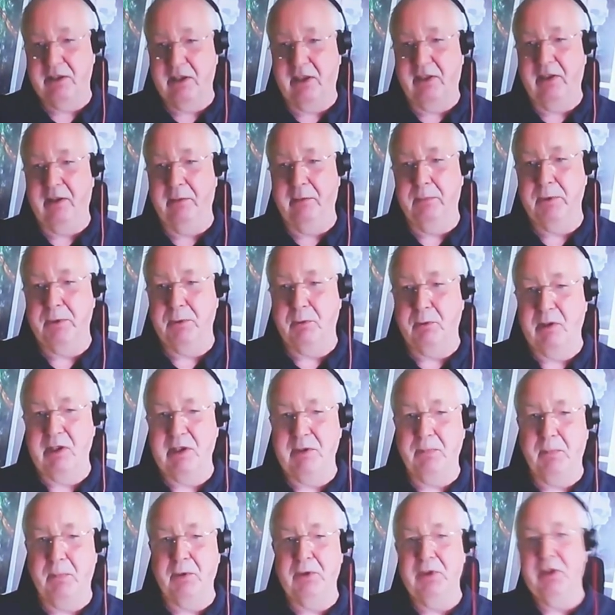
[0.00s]
As the therapist
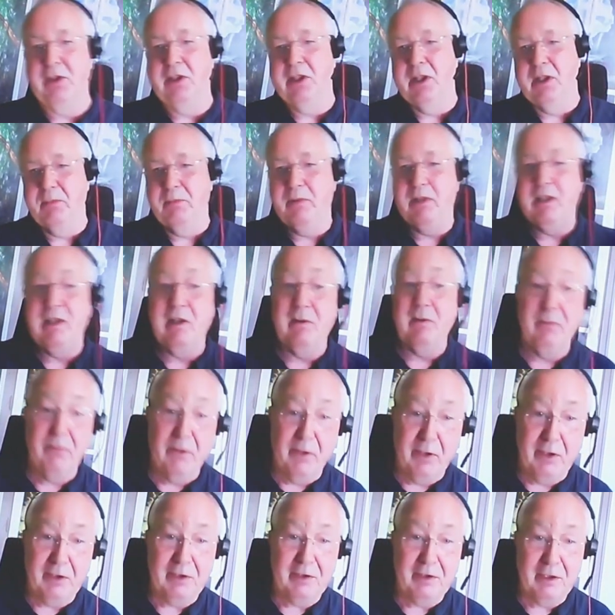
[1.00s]
already spotted them, you'd
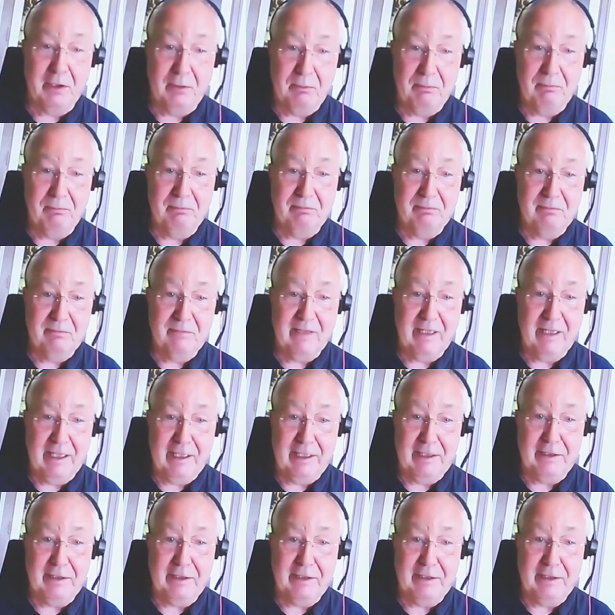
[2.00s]
invite them